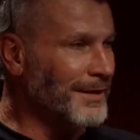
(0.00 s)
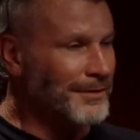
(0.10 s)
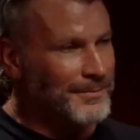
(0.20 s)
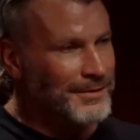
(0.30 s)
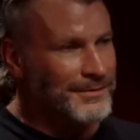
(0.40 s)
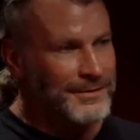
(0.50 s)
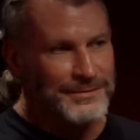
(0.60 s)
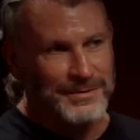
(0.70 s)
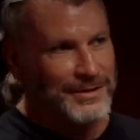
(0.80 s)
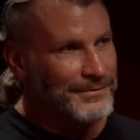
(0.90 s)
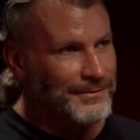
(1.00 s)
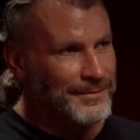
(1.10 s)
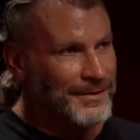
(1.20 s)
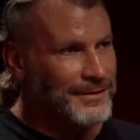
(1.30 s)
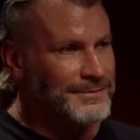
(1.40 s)
Regular military is like 3
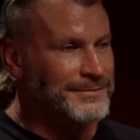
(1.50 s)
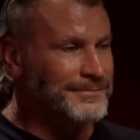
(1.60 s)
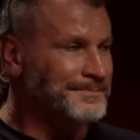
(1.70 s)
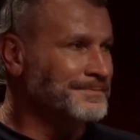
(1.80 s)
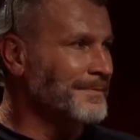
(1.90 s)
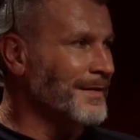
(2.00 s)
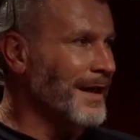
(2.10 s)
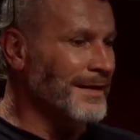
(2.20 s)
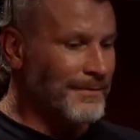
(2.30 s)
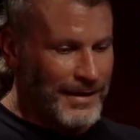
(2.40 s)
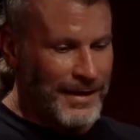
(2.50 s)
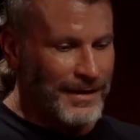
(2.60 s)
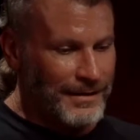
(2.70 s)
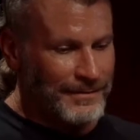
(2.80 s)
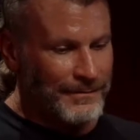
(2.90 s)
minutes. And then we had
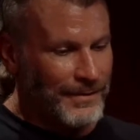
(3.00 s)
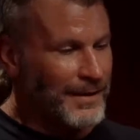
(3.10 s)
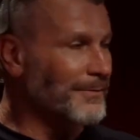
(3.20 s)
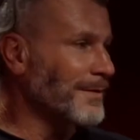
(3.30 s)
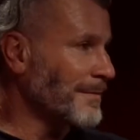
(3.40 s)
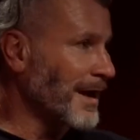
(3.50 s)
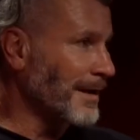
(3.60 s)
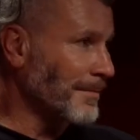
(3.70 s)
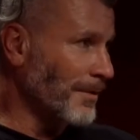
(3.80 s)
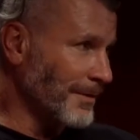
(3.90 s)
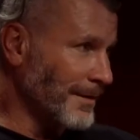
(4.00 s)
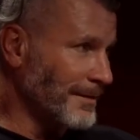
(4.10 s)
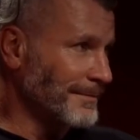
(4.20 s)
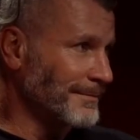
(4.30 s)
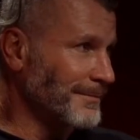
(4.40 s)
a 300 Win Mag bolt
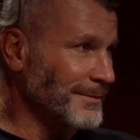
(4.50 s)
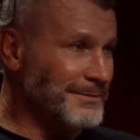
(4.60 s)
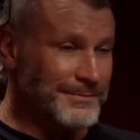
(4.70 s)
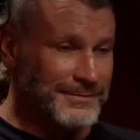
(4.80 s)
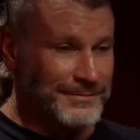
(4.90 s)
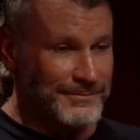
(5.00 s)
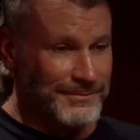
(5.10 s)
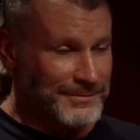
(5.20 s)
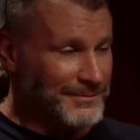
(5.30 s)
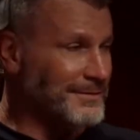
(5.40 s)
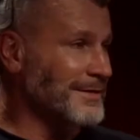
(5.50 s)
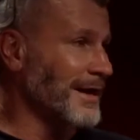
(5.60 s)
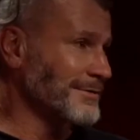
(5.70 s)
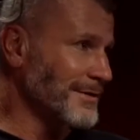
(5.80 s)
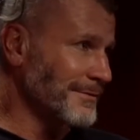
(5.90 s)
gun, which is a
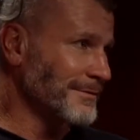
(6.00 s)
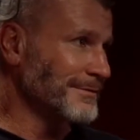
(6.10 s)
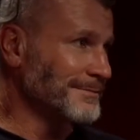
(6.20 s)
tac driver.